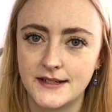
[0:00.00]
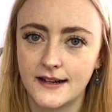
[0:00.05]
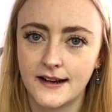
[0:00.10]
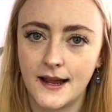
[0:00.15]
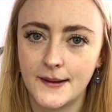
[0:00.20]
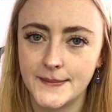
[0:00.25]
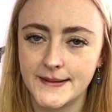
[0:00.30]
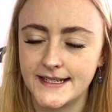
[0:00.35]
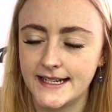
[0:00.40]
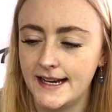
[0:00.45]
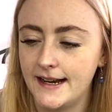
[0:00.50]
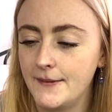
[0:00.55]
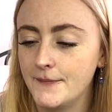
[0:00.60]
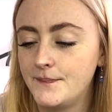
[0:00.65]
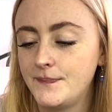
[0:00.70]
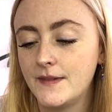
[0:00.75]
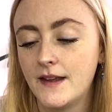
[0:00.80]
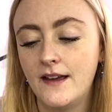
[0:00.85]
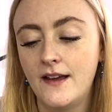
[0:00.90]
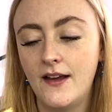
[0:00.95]
in a cup of tea.
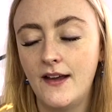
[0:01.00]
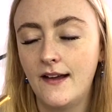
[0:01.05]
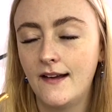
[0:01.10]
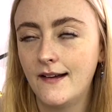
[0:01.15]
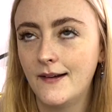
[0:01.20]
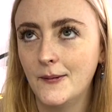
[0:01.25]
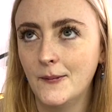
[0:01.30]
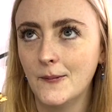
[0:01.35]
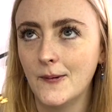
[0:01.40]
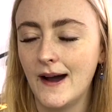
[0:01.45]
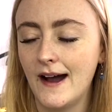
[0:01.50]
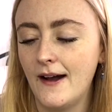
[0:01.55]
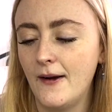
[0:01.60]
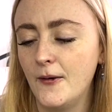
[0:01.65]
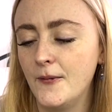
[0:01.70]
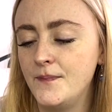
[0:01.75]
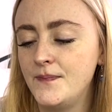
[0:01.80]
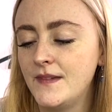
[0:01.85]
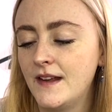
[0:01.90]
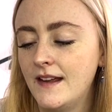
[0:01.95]

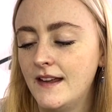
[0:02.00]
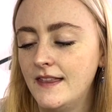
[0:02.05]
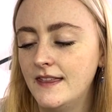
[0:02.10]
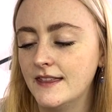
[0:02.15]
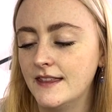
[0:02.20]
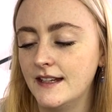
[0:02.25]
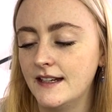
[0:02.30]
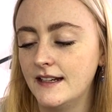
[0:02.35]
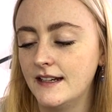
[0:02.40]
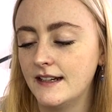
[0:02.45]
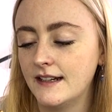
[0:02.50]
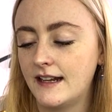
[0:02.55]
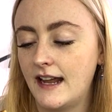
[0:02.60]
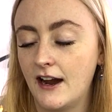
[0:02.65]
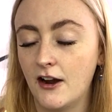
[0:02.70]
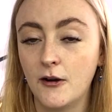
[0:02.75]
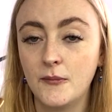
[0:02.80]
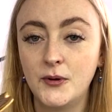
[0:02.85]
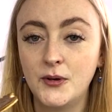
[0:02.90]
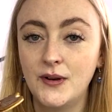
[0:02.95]
Wow. The
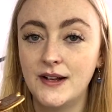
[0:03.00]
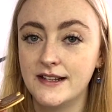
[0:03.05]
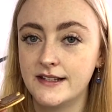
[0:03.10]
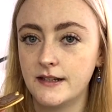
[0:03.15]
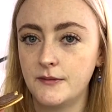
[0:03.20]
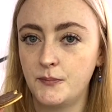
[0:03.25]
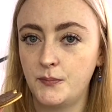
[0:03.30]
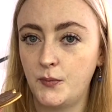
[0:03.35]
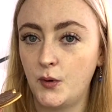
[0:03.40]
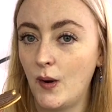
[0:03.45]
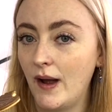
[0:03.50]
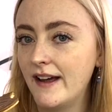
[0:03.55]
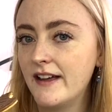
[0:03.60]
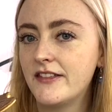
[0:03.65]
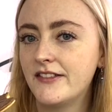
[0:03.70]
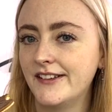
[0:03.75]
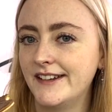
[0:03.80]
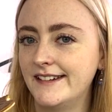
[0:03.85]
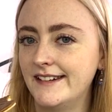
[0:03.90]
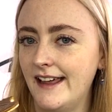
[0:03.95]
caramel is quite a
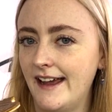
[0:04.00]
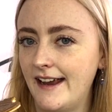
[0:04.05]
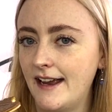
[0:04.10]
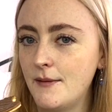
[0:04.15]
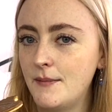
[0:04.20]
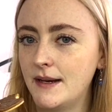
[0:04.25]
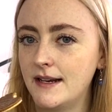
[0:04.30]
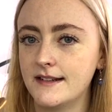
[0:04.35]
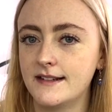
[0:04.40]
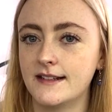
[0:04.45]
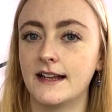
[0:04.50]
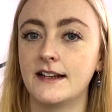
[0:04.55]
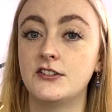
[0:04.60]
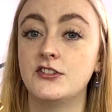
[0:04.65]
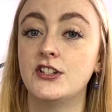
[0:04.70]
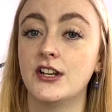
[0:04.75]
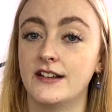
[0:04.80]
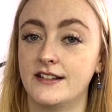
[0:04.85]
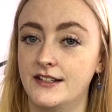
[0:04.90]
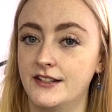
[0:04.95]
thin layer, but it's like
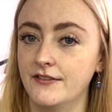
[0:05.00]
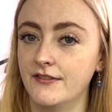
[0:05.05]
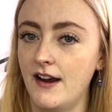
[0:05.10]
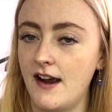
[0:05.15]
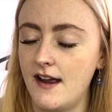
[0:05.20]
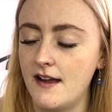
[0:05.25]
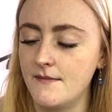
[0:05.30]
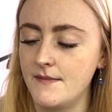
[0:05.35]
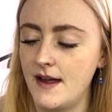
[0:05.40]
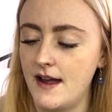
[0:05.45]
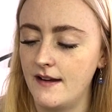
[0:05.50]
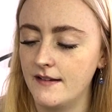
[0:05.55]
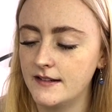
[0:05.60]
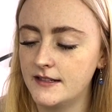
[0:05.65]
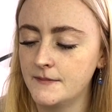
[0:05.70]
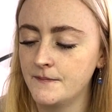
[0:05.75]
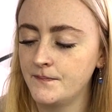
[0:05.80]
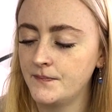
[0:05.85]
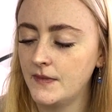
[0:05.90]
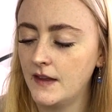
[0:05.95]
just the right
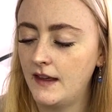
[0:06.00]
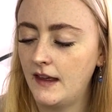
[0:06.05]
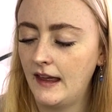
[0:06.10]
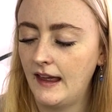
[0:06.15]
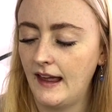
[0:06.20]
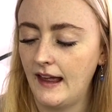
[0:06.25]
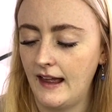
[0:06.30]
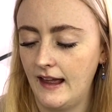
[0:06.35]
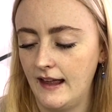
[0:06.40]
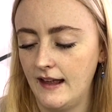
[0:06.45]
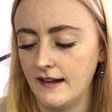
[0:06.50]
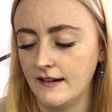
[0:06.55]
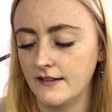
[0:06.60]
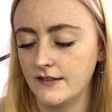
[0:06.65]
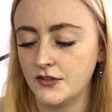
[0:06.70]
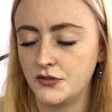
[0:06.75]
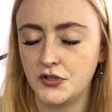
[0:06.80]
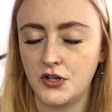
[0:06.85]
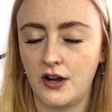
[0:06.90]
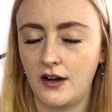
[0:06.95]
amount
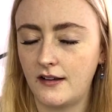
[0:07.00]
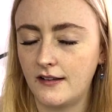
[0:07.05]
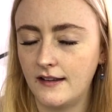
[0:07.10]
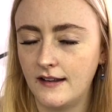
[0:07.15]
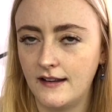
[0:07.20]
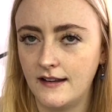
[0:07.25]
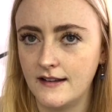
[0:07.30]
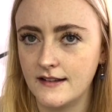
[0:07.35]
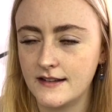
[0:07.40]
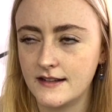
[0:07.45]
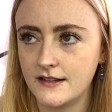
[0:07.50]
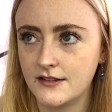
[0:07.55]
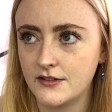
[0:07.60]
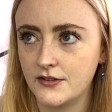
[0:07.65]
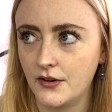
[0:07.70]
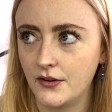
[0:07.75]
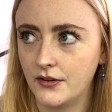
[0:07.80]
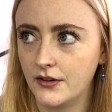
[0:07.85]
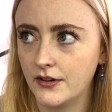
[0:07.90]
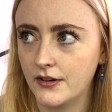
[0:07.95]
and the chocolate is
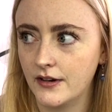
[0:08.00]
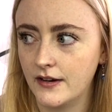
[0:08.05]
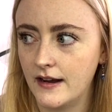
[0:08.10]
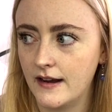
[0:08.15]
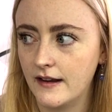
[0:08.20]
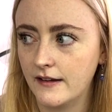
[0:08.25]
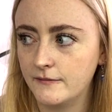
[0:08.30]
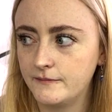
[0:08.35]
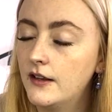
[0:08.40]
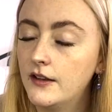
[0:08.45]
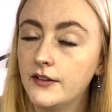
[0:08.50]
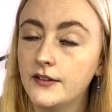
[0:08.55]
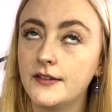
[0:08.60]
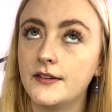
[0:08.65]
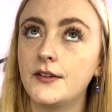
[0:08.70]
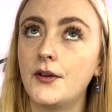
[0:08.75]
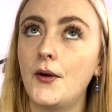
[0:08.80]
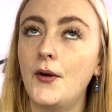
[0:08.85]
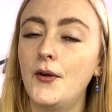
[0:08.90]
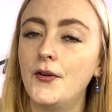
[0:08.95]
so good on it
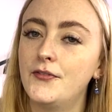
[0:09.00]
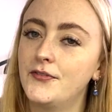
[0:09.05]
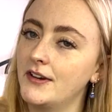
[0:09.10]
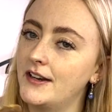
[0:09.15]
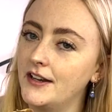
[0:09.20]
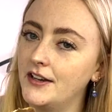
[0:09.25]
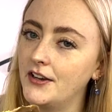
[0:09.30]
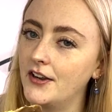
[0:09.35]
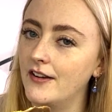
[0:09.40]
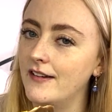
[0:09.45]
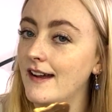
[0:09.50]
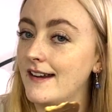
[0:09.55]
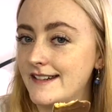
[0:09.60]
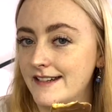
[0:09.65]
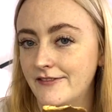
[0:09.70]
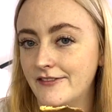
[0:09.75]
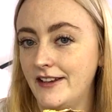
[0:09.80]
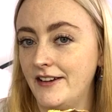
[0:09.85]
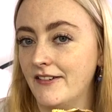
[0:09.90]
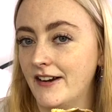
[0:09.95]
so freaking good i
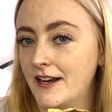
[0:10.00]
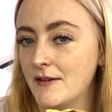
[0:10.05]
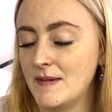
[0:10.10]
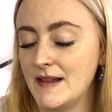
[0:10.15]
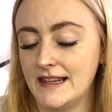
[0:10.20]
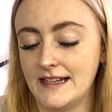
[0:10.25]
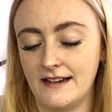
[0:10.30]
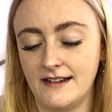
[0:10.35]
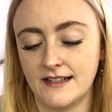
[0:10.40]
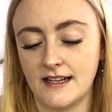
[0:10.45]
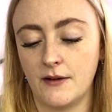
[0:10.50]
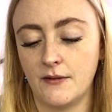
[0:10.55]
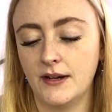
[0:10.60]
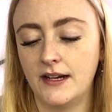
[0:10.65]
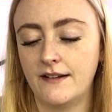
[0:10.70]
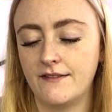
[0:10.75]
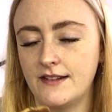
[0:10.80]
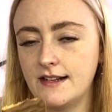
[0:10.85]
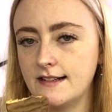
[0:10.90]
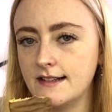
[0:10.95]
definitely recommend these i want to
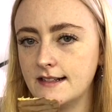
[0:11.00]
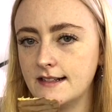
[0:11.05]
give these